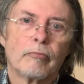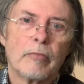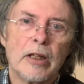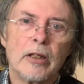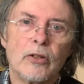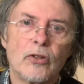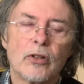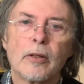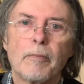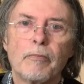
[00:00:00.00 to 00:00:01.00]
is
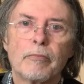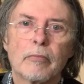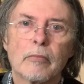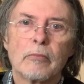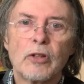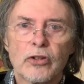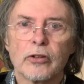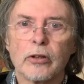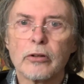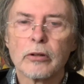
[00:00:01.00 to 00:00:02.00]

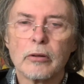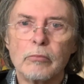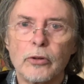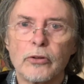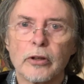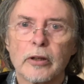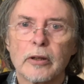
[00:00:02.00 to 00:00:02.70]
dissonant music.